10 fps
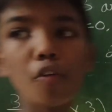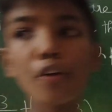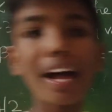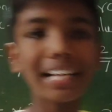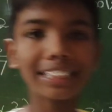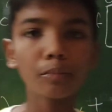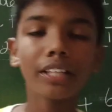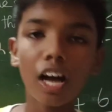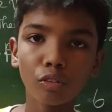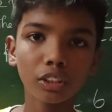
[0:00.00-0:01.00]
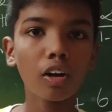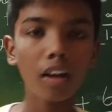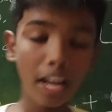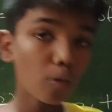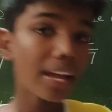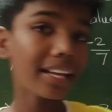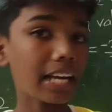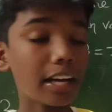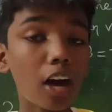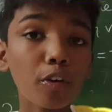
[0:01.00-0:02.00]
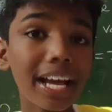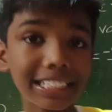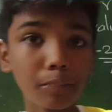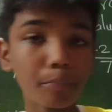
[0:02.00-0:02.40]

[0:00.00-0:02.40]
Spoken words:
you ask me, how you ask